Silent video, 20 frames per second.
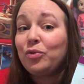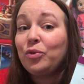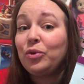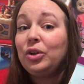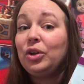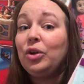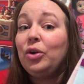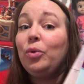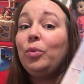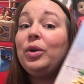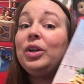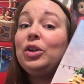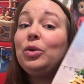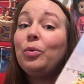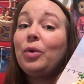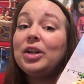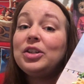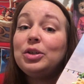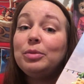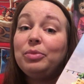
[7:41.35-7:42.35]
for you when
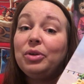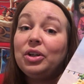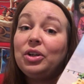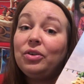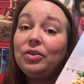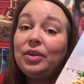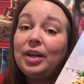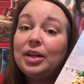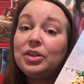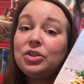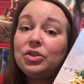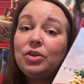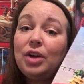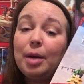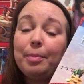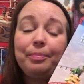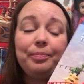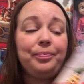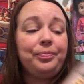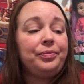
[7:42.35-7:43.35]
you want to book your next
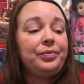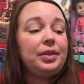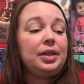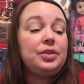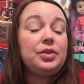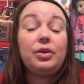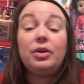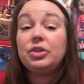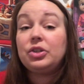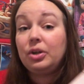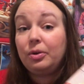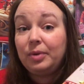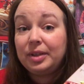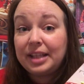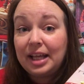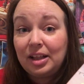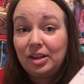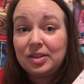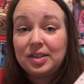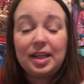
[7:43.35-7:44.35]
trip. So I'll show you what
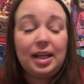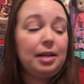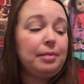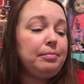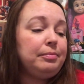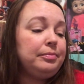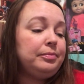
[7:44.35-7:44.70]
that looks like.